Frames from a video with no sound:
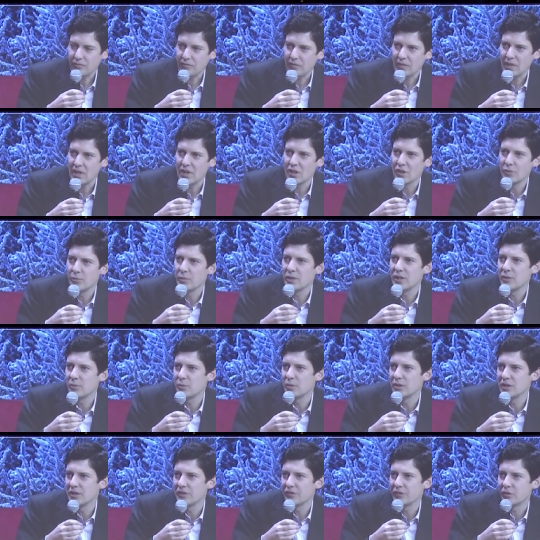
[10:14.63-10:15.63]
And
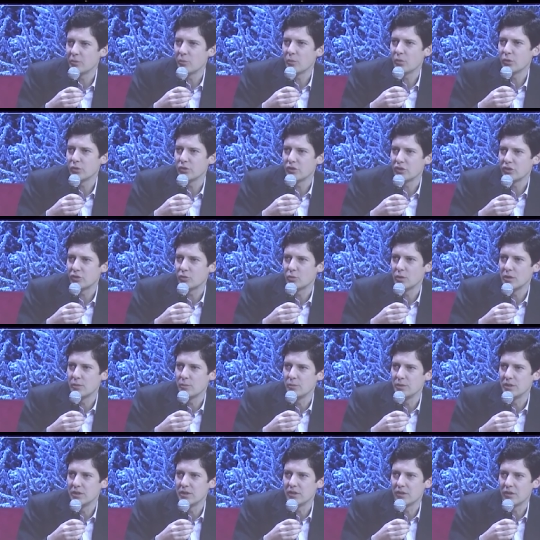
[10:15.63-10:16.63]
maybe some products will
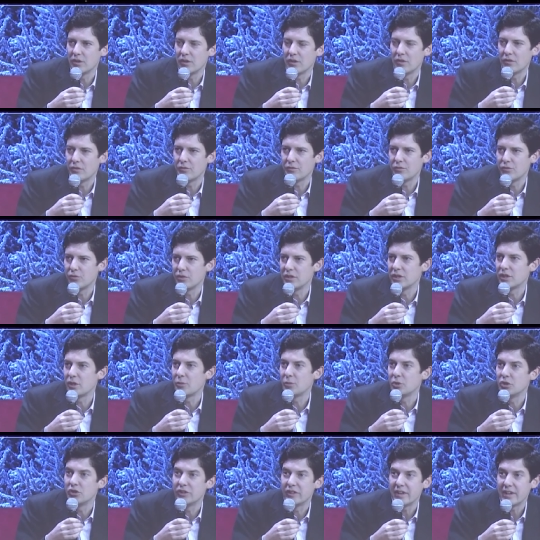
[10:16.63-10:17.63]
be uh, fully
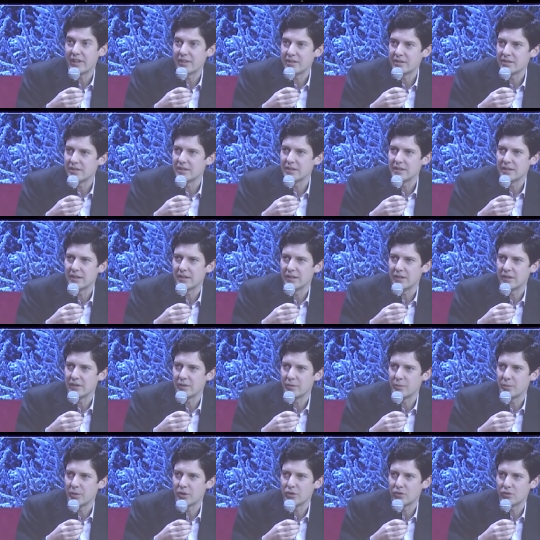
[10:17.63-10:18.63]
commoditized, uh,
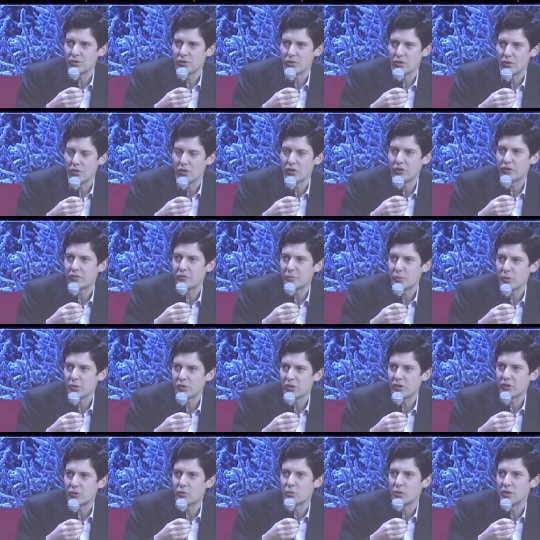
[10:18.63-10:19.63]
but uh, a lot of
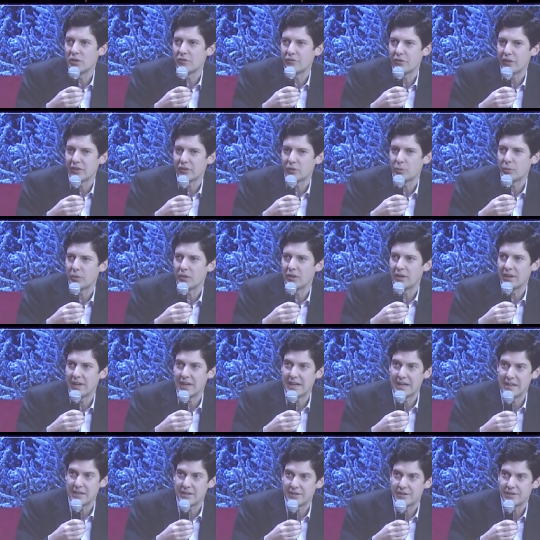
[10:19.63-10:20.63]
products will, for example,
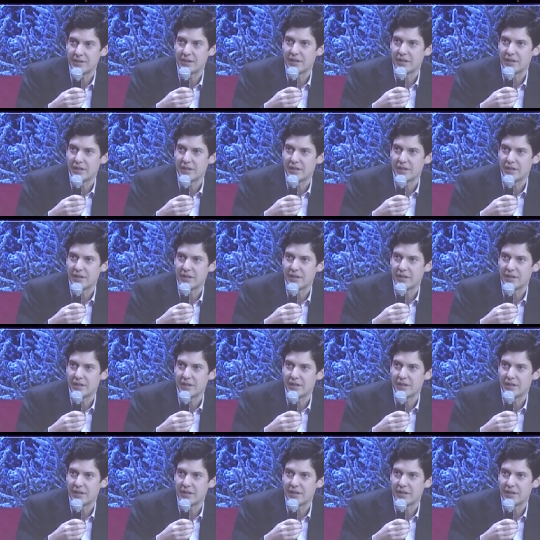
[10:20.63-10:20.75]
health